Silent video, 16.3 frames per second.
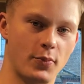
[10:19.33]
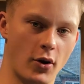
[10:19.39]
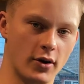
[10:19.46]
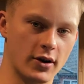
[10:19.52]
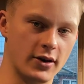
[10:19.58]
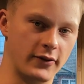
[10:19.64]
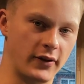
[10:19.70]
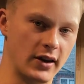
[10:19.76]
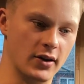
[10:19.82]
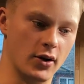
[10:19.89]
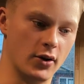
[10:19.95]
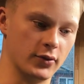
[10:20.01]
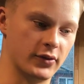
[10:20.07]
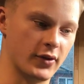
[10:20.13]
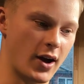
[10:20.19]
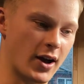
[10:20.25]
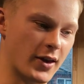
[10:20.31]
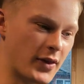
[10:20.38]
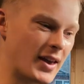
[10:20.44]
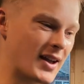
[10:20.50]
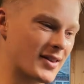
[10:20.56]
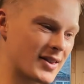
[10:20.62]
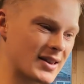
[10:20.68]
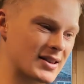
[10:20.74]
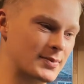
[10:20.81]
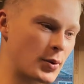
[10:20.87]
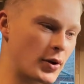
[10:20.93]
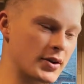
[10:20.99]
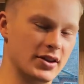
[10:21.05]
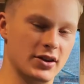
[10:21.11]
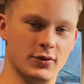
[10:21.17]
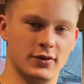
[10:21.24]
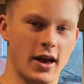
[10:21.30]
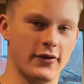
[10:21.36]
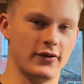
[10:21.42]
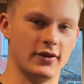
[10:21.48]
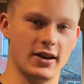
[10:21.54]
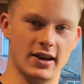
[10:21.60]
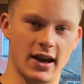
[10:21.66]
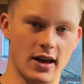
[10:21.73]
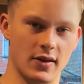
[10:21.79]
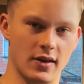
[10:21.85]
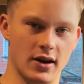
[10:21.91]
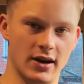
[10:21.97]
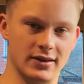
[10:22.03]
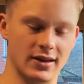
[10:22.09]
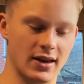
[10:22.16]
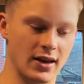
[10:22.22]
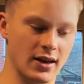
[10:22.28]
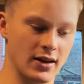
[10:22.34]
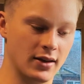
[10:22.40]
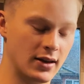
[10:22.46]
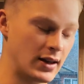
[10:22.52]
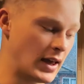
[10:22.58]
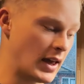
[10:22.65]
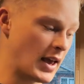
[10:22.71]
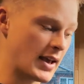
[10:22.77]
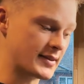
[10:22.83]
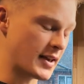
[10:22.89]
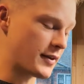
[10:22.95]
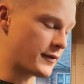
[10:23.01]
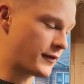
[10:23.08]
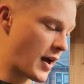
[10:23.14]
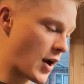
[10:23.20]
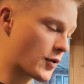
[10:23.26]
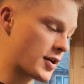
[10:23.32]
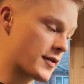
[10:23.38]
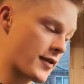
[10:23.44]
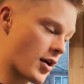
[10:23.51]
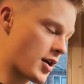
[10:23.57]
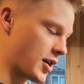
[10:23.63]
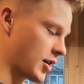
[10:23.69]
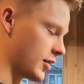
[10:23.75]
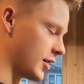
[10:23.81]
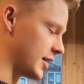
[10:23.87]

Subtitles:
polyphenols, I think at this point you definitely get the idea. It is a very, very good